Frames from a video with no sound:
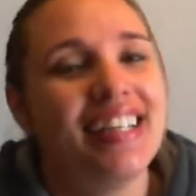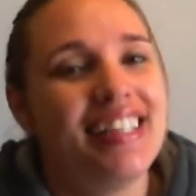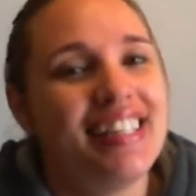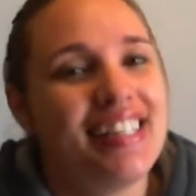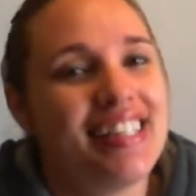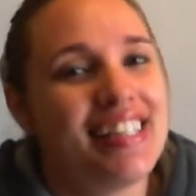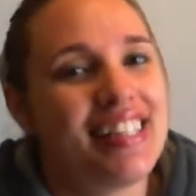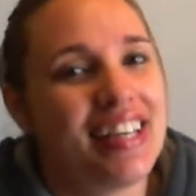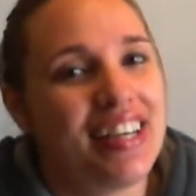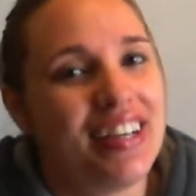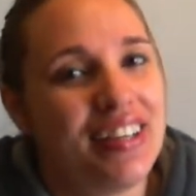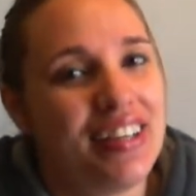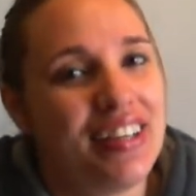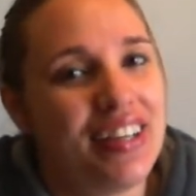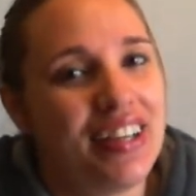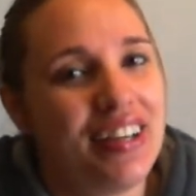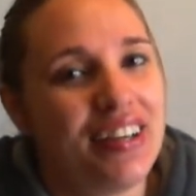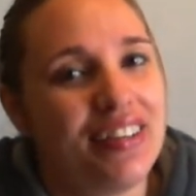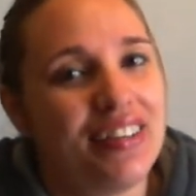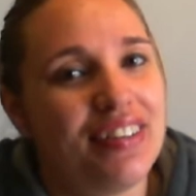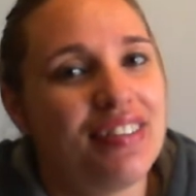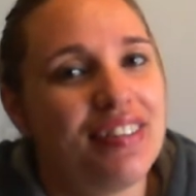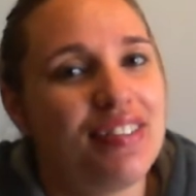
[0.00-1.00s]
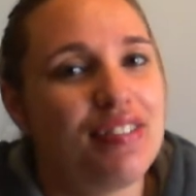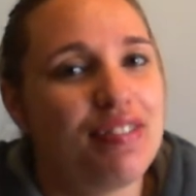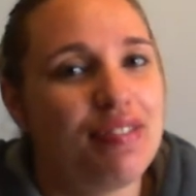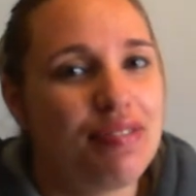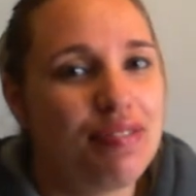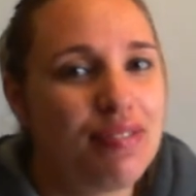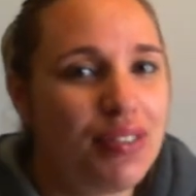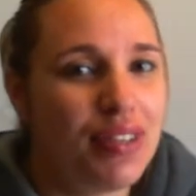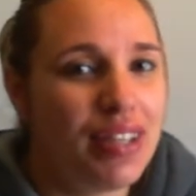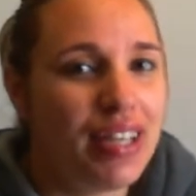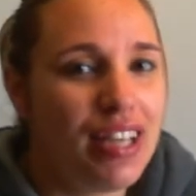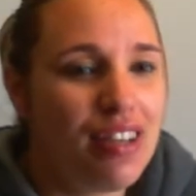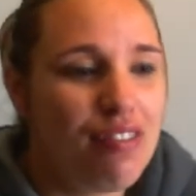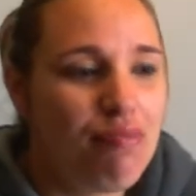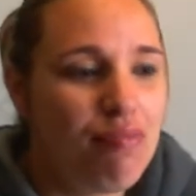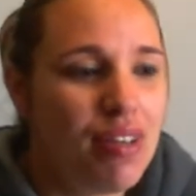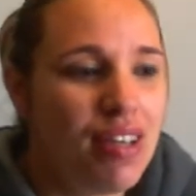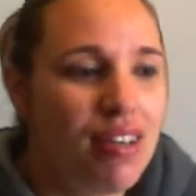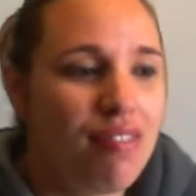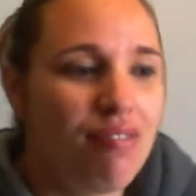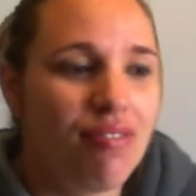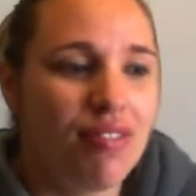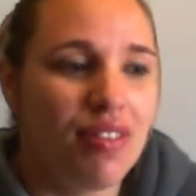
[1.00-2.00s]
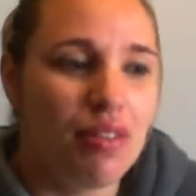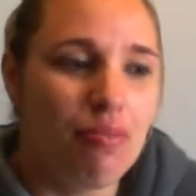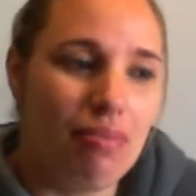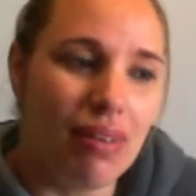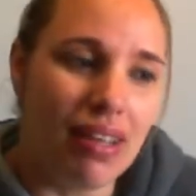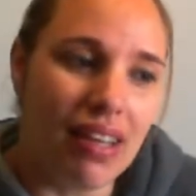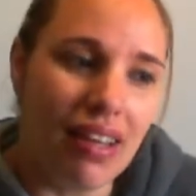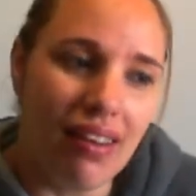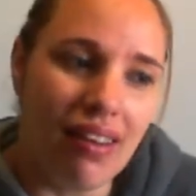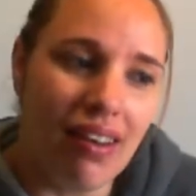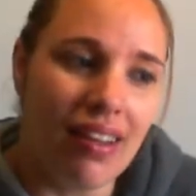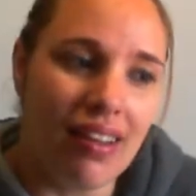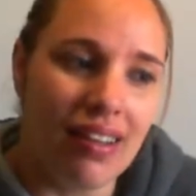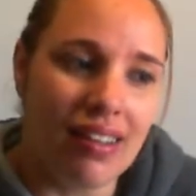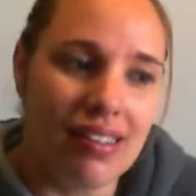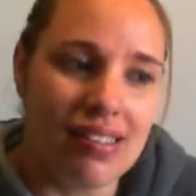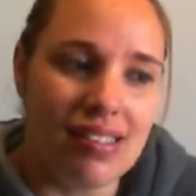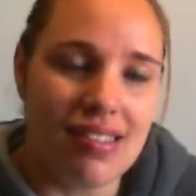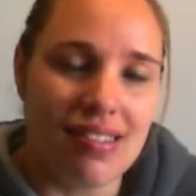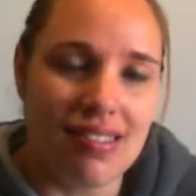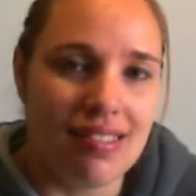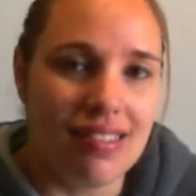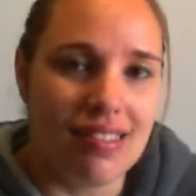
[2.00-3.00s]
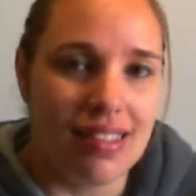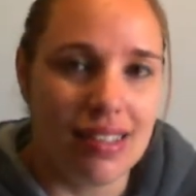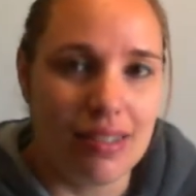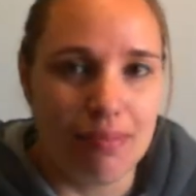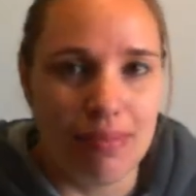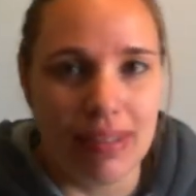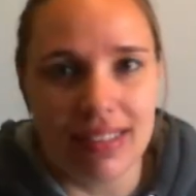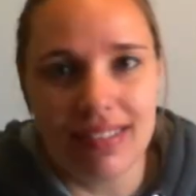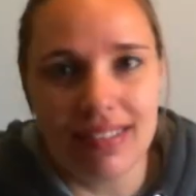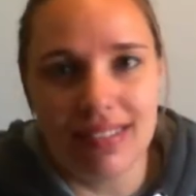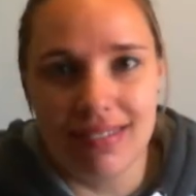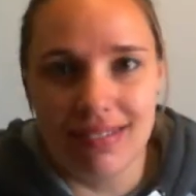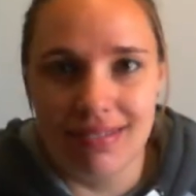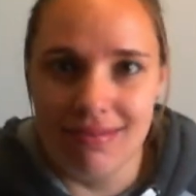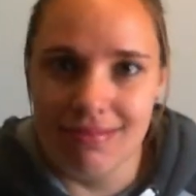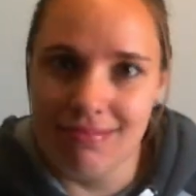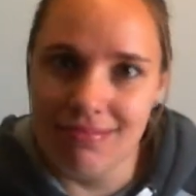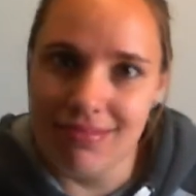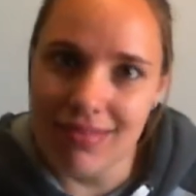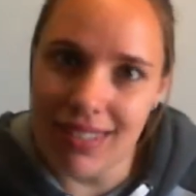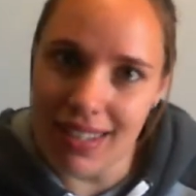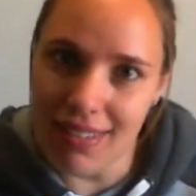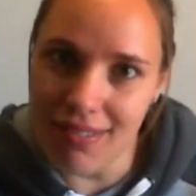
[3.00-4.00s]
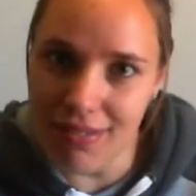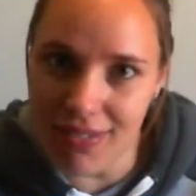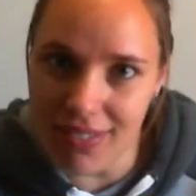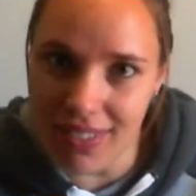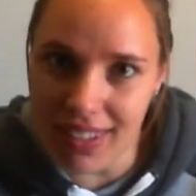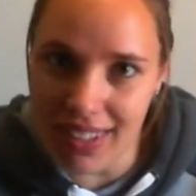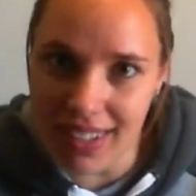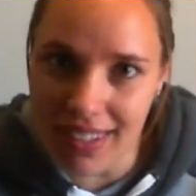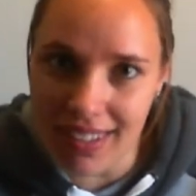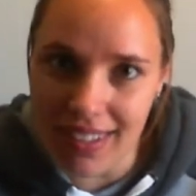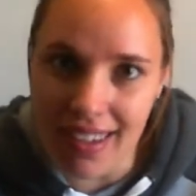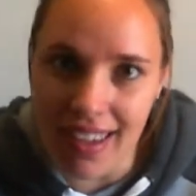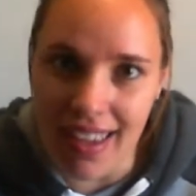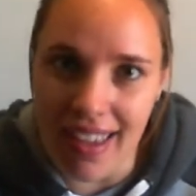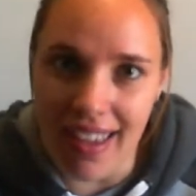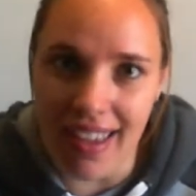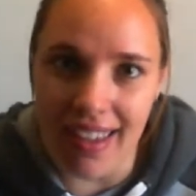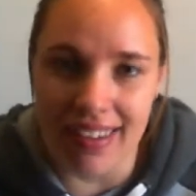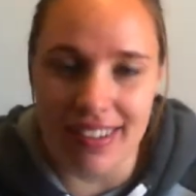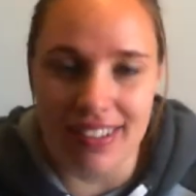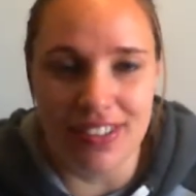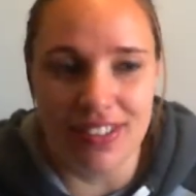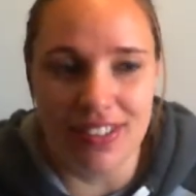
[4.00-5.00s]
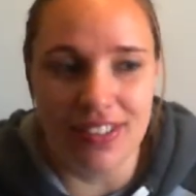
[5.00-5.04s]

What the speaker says: So, forgive me from the beginning, it's still a bit iffy, and,